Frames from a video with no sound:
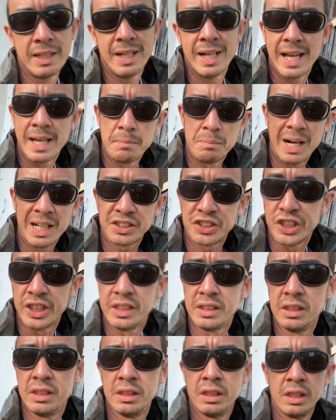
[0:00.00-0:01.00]

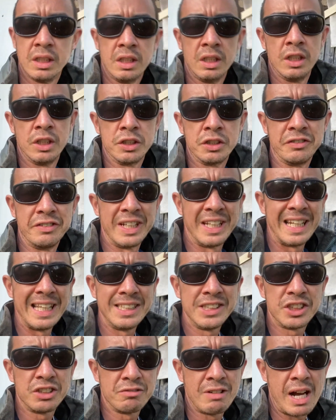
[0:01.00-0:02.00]
Imagine you're in an
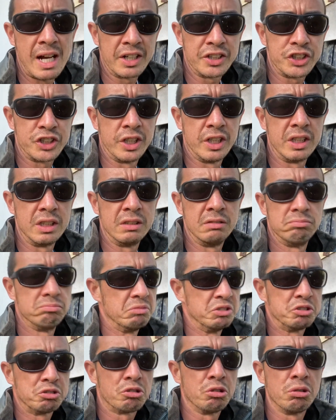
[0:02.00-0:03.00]
interaction,
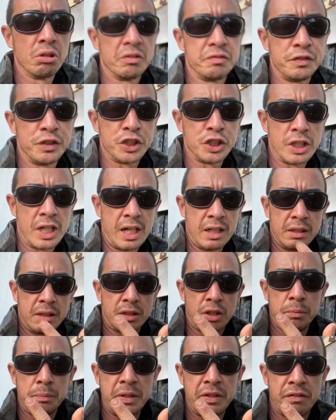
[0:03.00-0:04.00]
school official, there
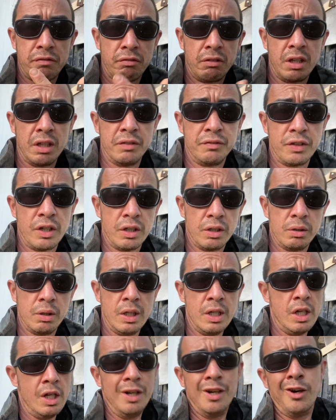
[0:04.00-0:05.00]
could be 3 of you,
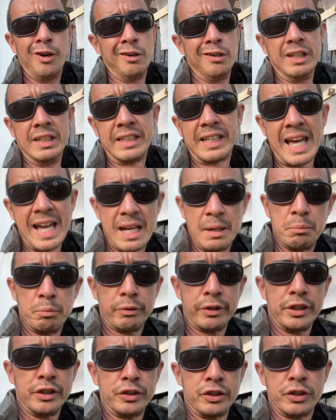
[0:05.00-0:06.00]
or in a
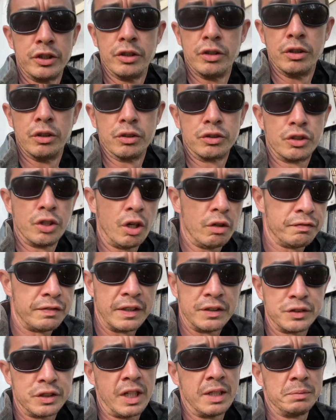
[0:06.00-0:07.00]
Cambridge or
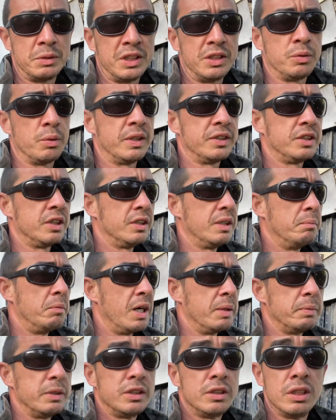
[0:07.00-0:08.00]
TOEFL type situation, there
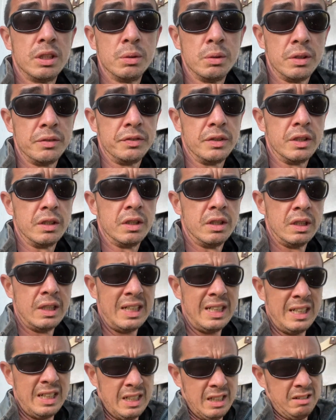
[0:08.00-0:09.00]
might be 2 of you,
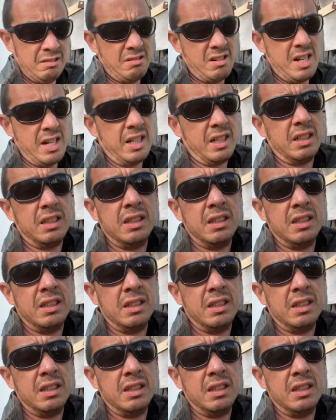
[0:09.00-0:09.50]
right?